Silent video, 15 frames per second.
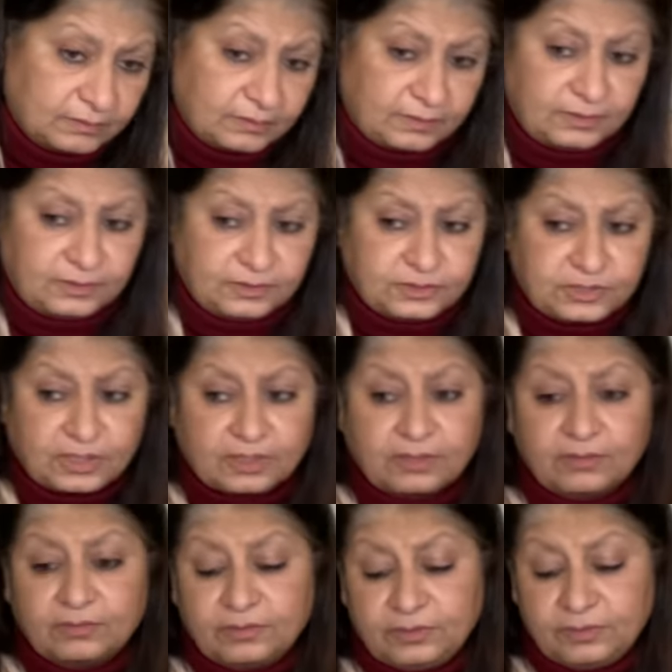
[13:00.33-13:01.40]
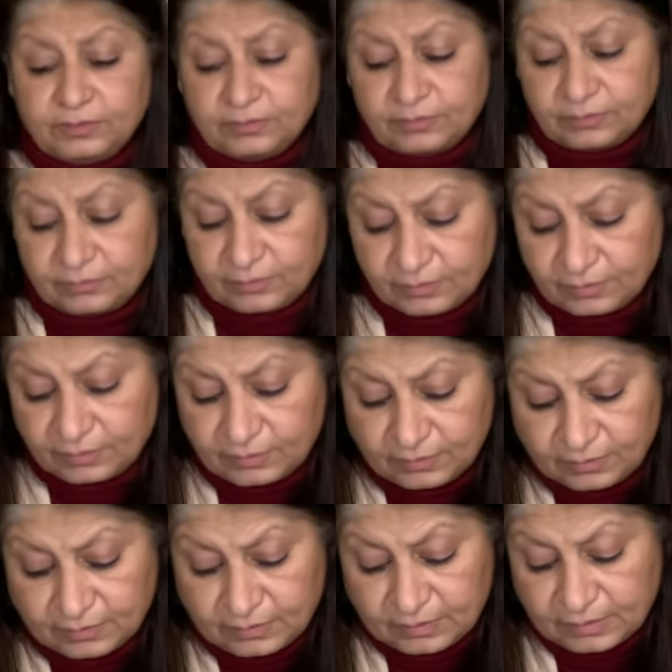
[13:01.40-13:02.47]
really checking on you
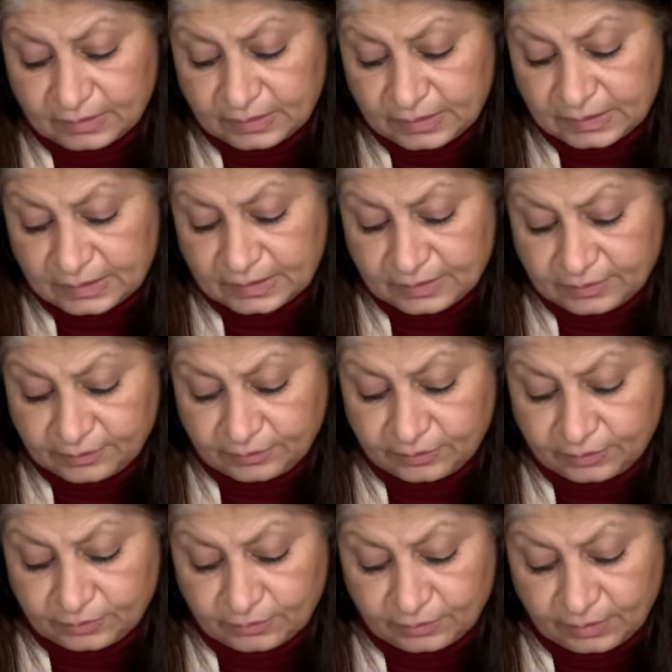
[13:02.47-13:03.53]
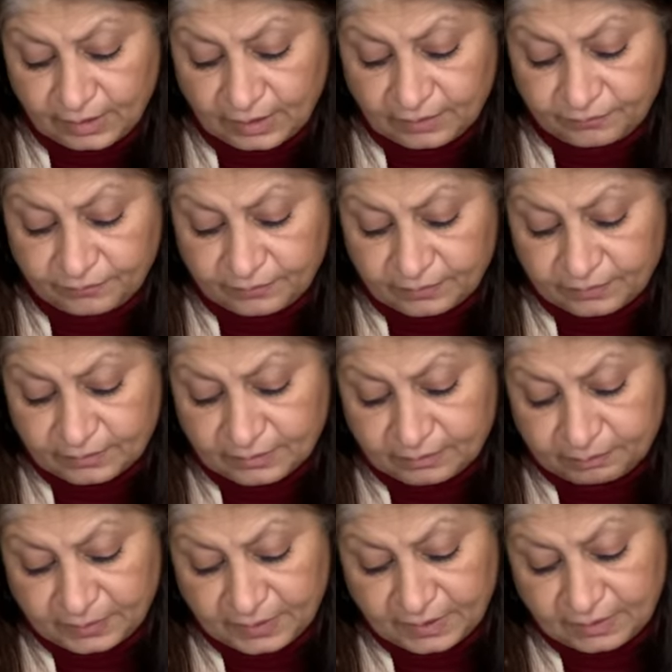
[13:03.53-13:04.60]
you have
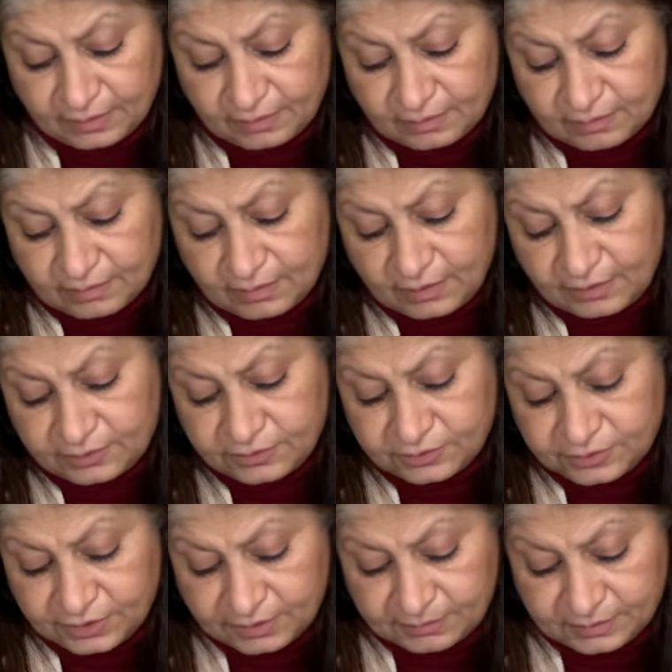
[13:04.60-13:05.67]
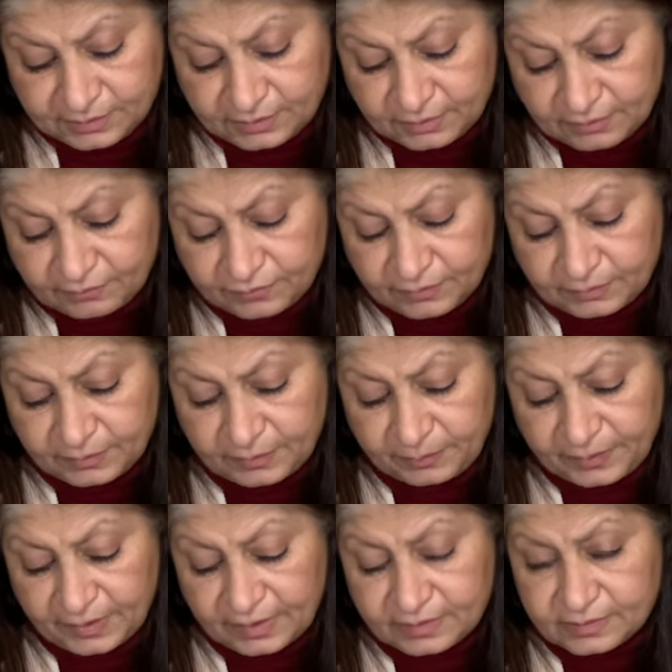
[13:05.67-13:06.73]
many relationships from the
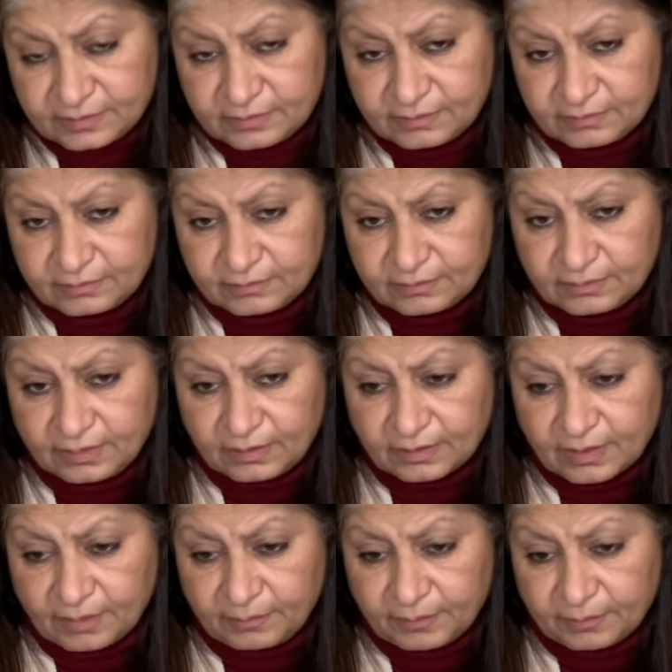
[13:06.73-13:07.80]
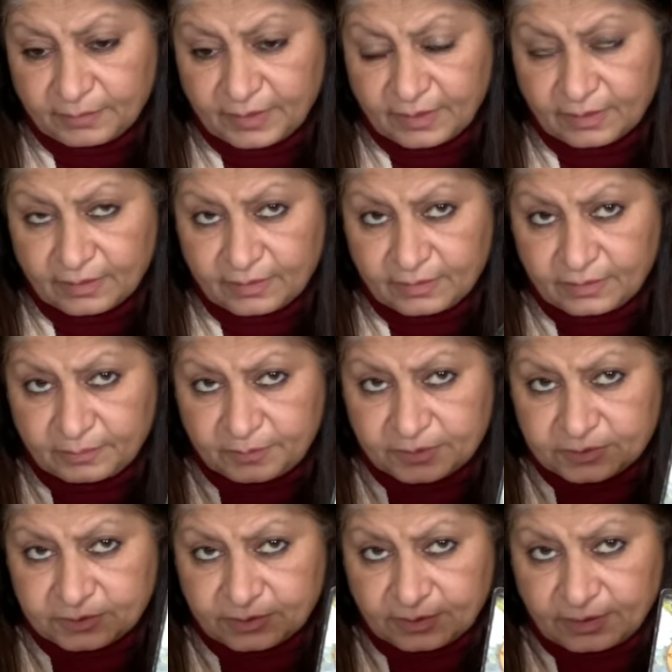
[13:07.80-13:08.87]
past are coming back in the
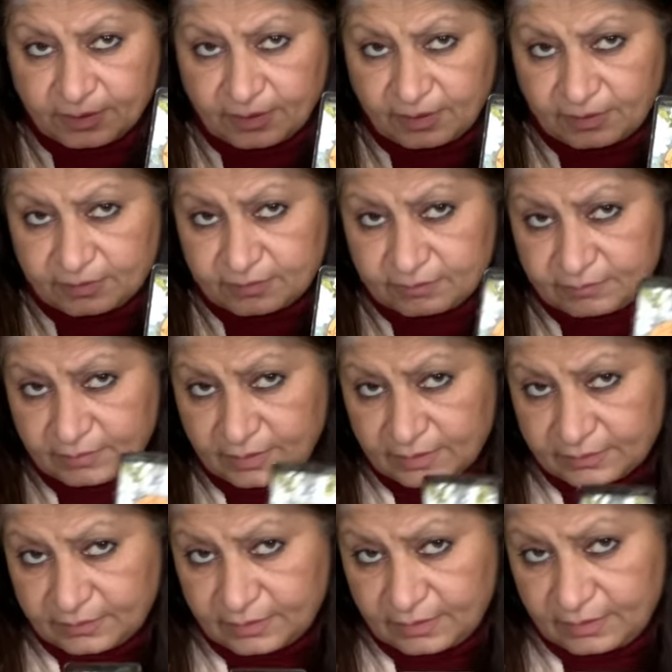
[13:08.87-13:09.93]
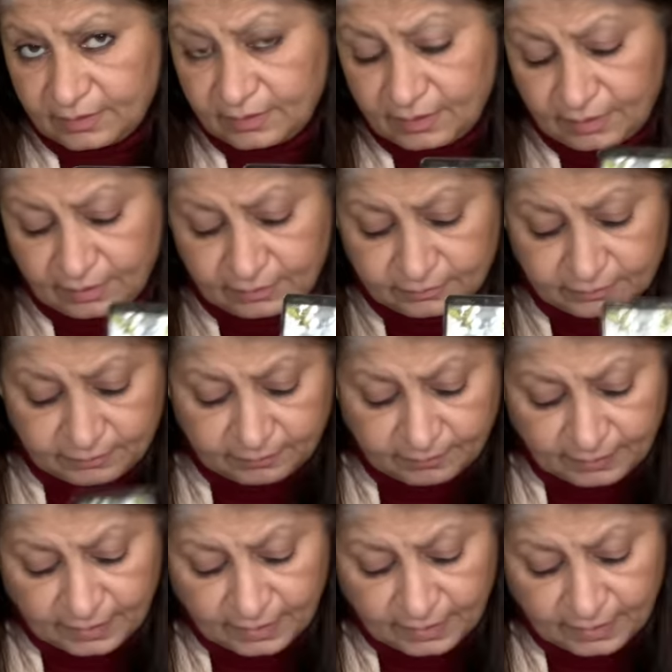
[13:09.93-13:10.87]
picture again. They are turning around.